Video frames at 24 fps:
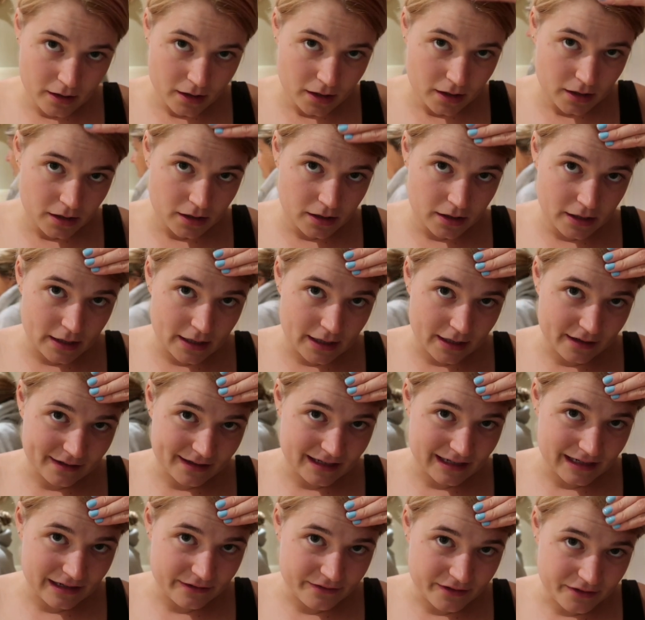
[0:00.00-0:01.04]
okay? Yeah, I'm
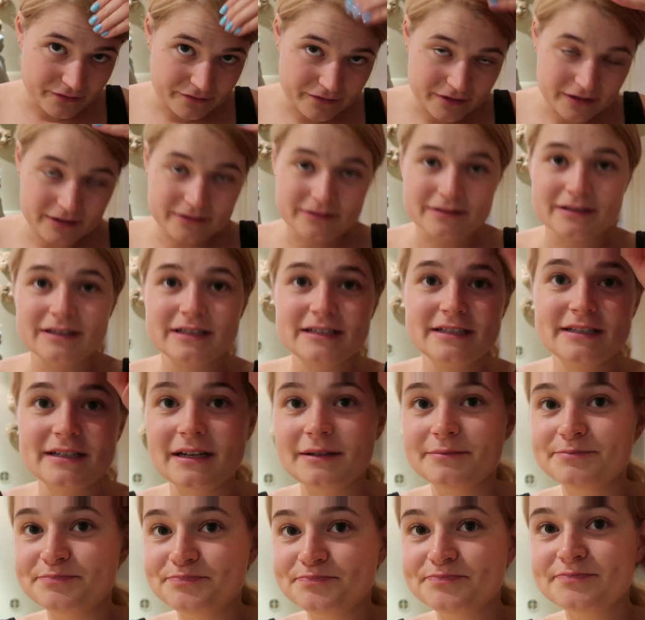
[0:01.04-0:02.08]
going to leave it on for longer this
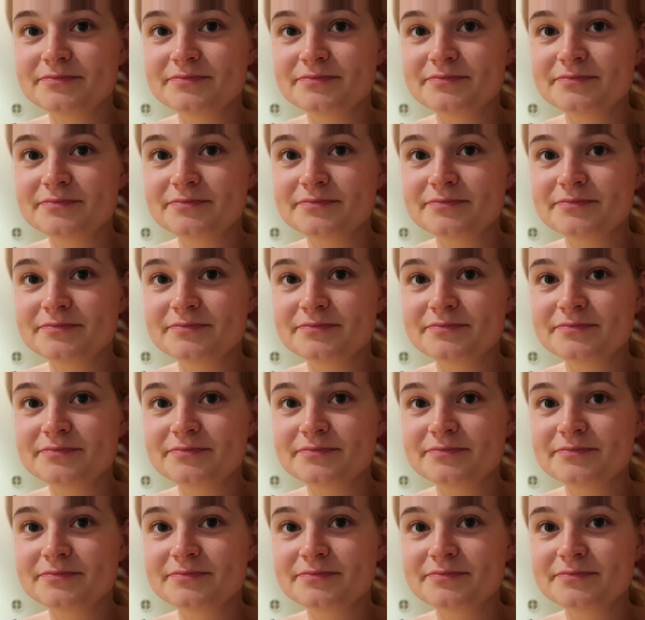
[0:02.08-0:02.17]
time.